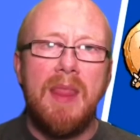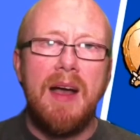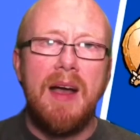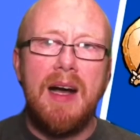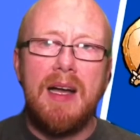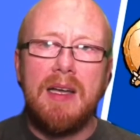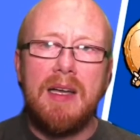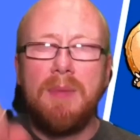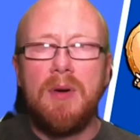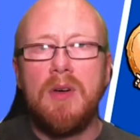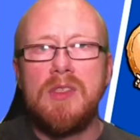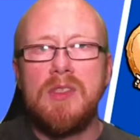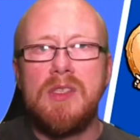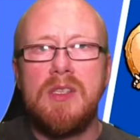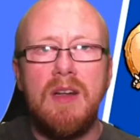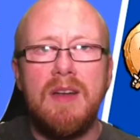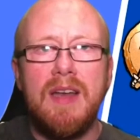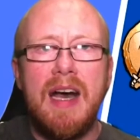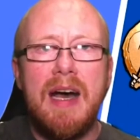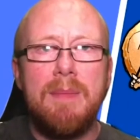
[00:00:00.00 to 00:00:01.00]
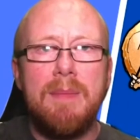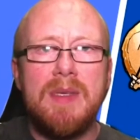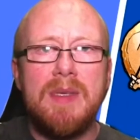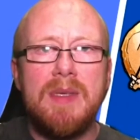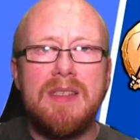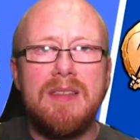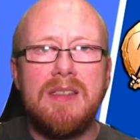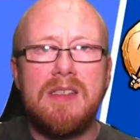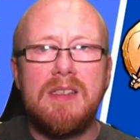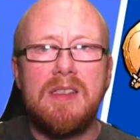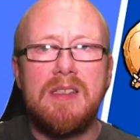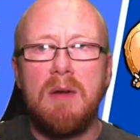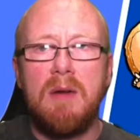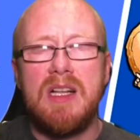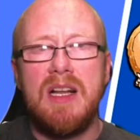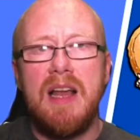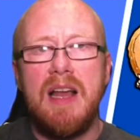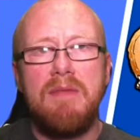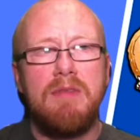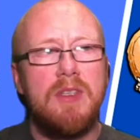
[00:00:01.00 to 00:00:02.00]
I'd post it on Amazon, so I was
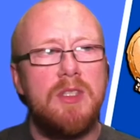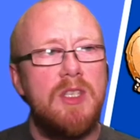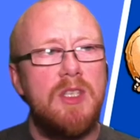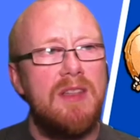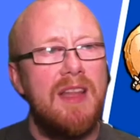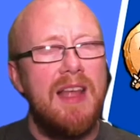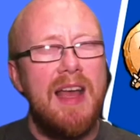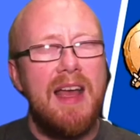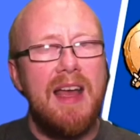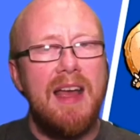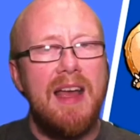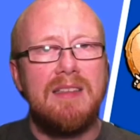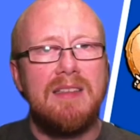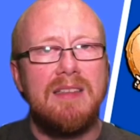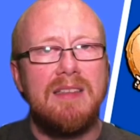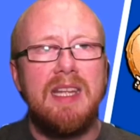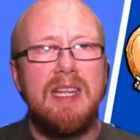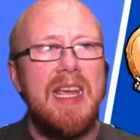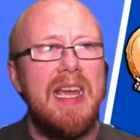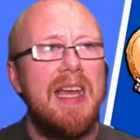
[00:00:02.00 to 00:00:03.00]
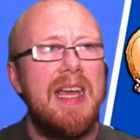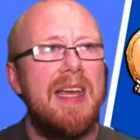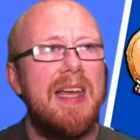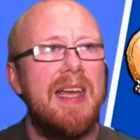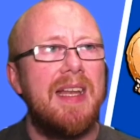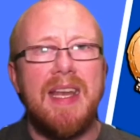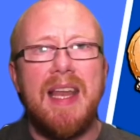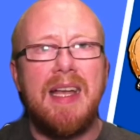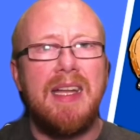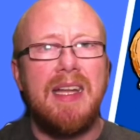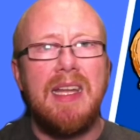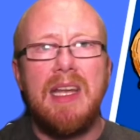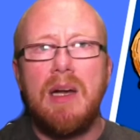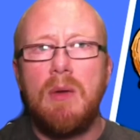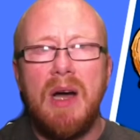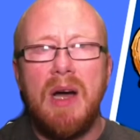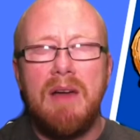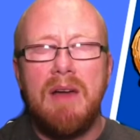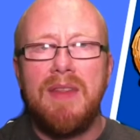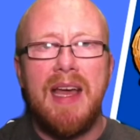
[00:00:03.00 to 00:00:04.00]
leveraging their year 90 or
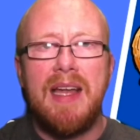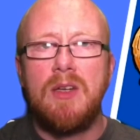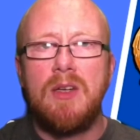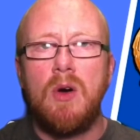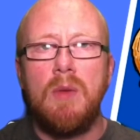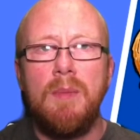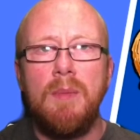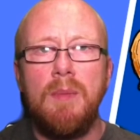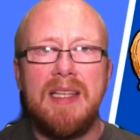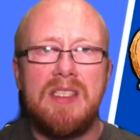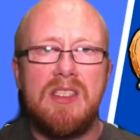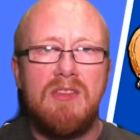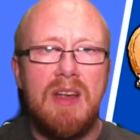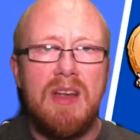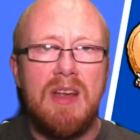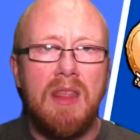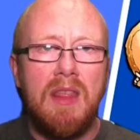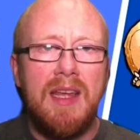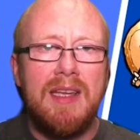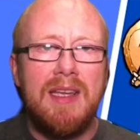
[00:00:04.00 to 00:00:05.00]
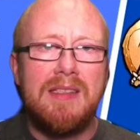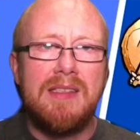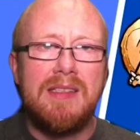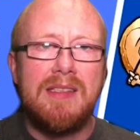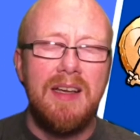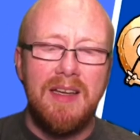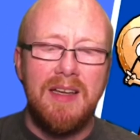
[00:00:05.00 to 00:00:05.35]
whatever their domain strength is